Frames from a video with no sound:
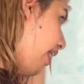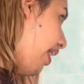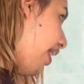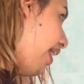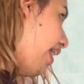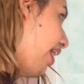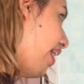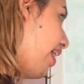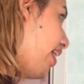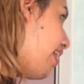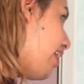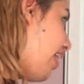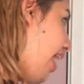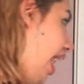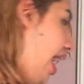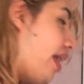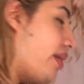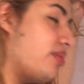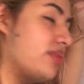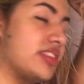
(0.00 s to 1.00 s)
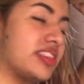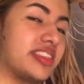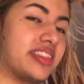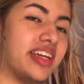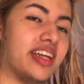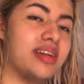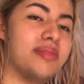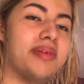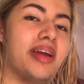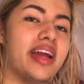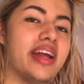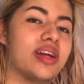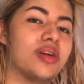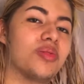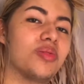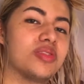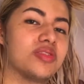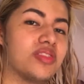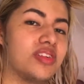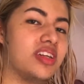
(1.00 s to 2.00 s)
And I was scared my
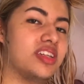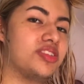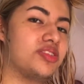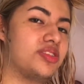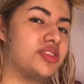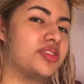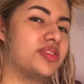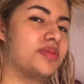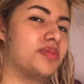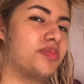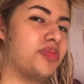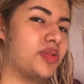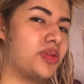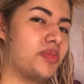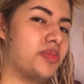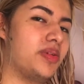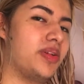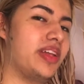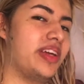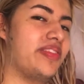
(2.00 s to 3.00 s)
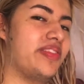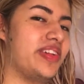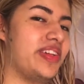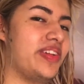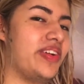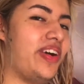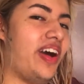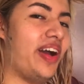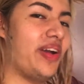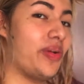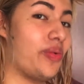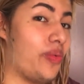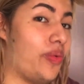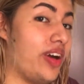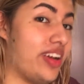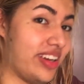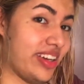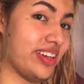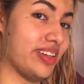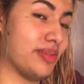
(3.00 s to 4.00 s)
hair was gonna turn purple even though I
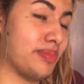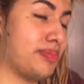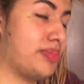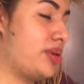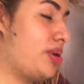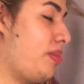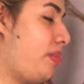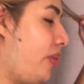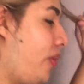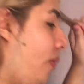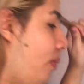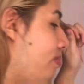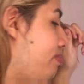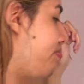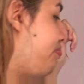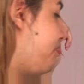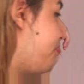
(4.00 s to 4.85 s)
wanted it purple.